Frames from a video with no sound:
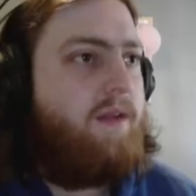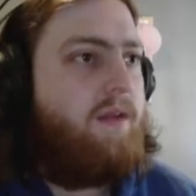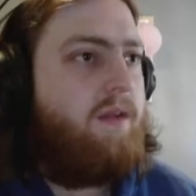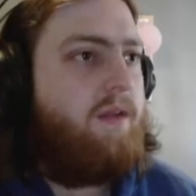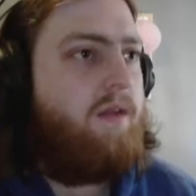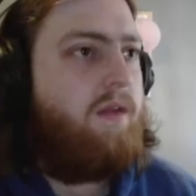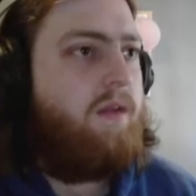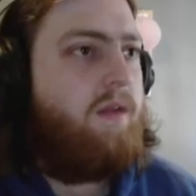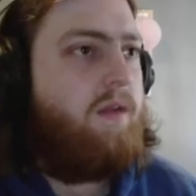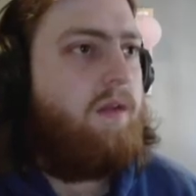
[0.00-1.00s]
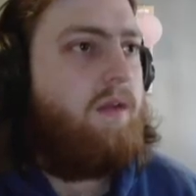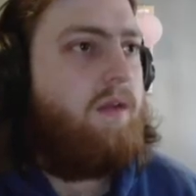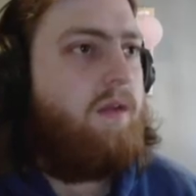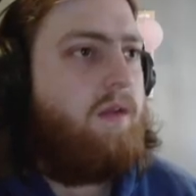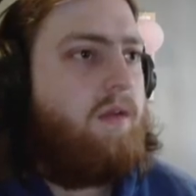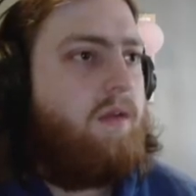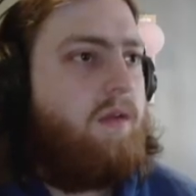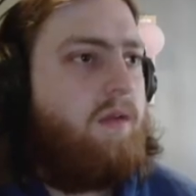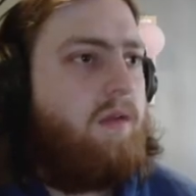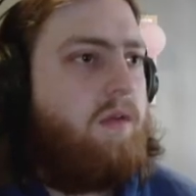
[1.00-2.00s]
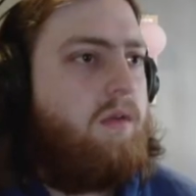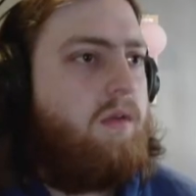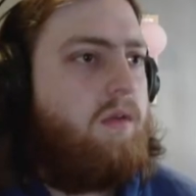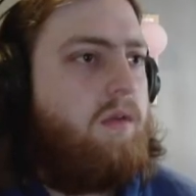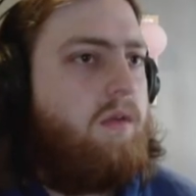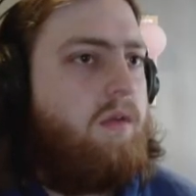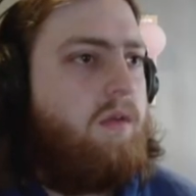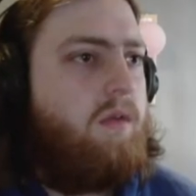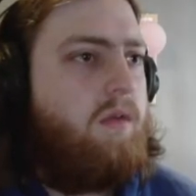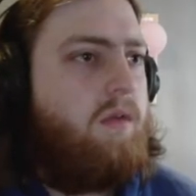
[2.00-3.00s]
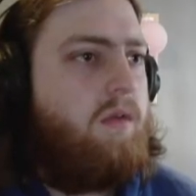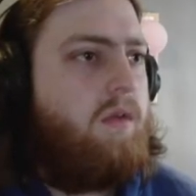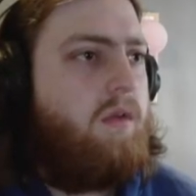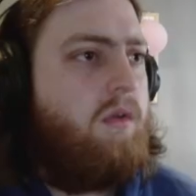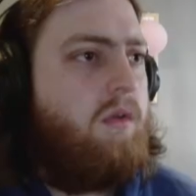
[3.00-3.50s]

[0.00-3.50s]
Nothing is said.